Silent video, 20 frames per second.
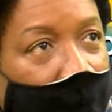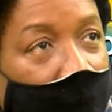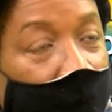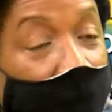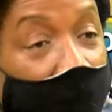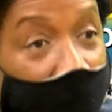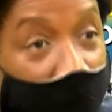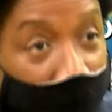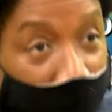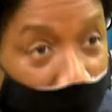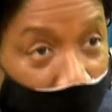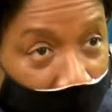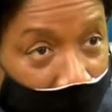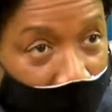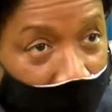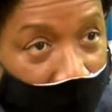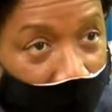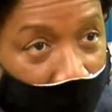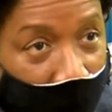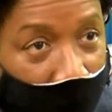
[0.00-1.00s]
The
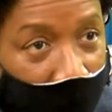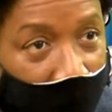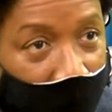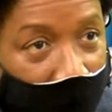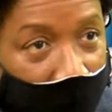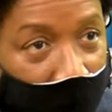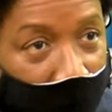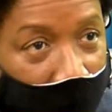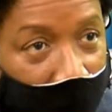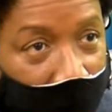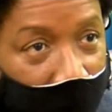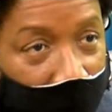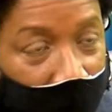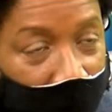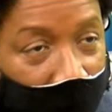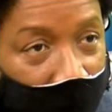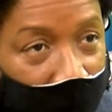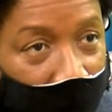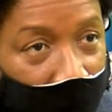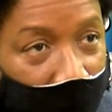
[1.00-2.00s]
first audit we
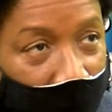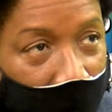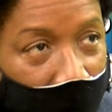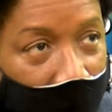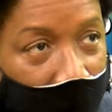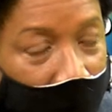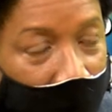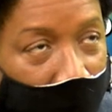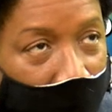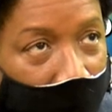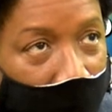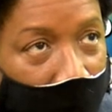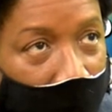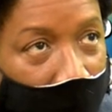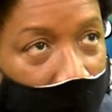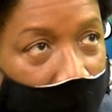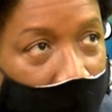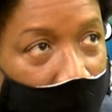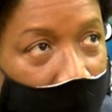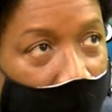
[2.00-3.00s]
did, one
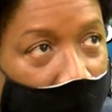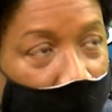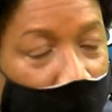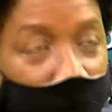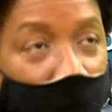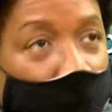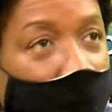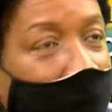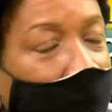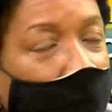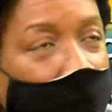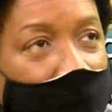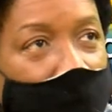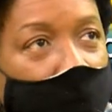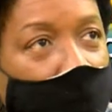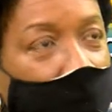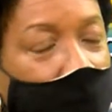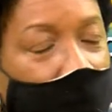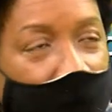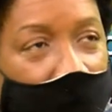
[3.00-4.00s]
was
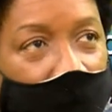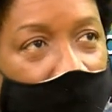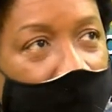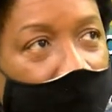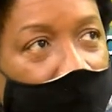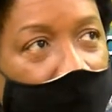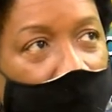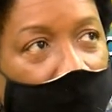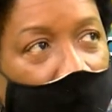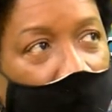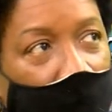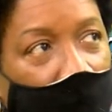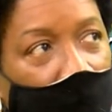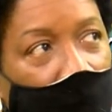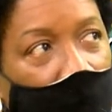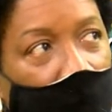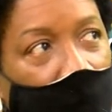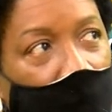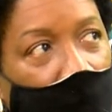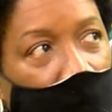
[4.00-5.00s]
presented
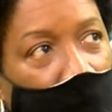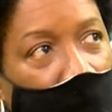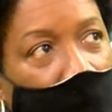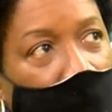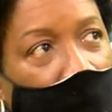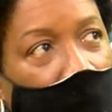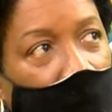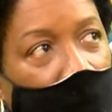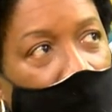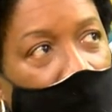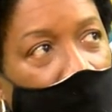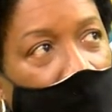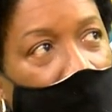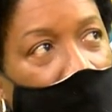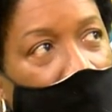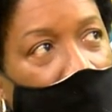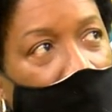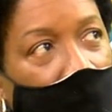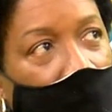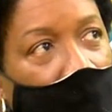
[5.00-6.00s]
in
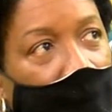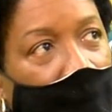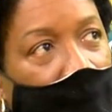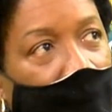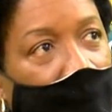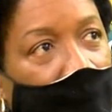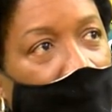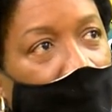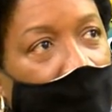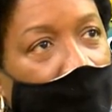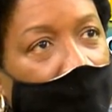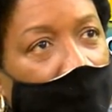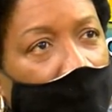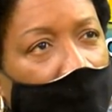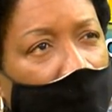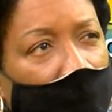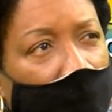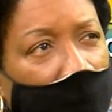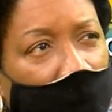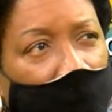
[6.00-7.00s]
2000,
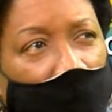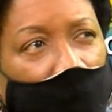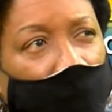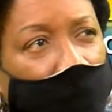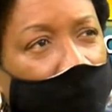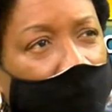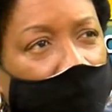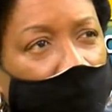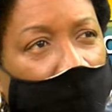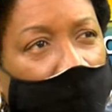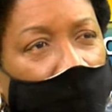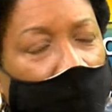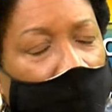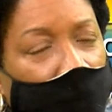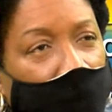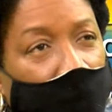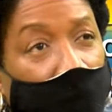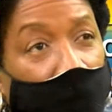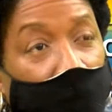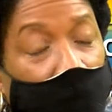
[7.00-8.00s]
maybe it would have been
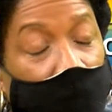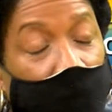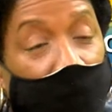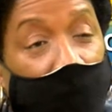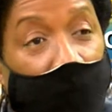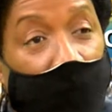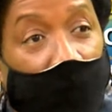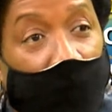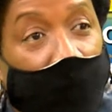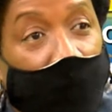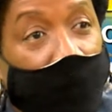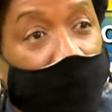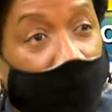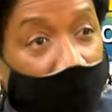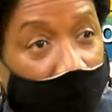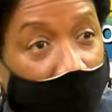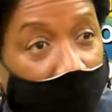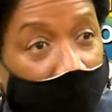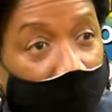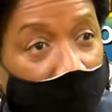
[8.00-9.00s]

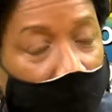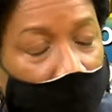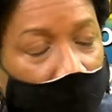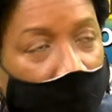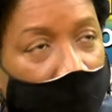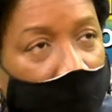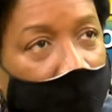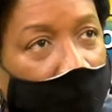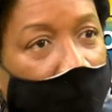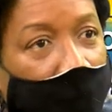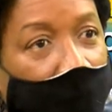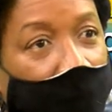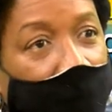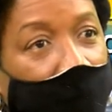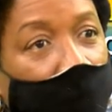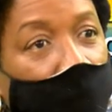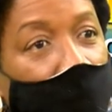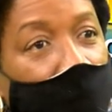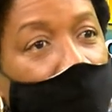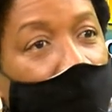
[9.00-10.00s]
2009-10, and
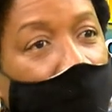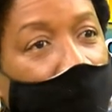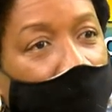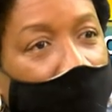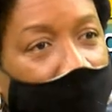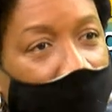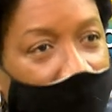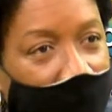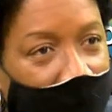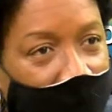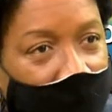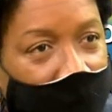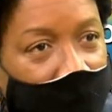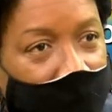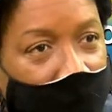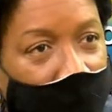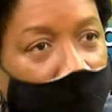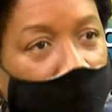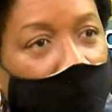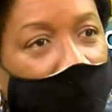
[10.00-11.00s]
that was the last
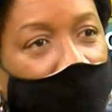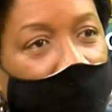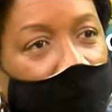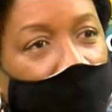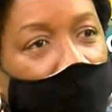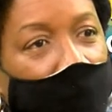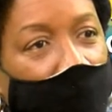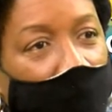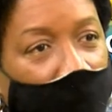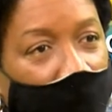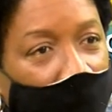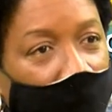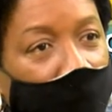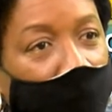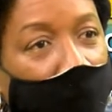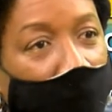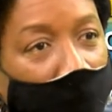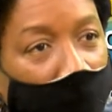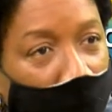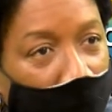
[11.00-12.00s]
submitted audit
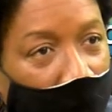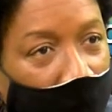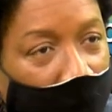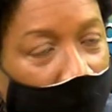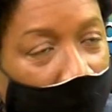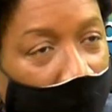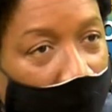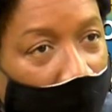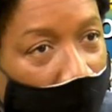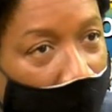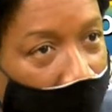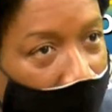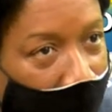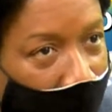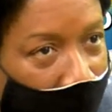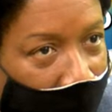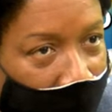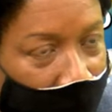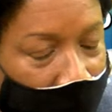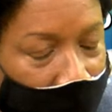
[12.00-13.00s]
report on
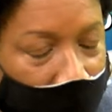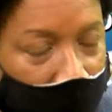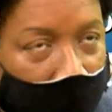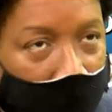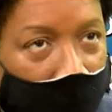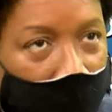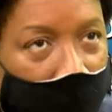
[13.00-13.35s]
lands.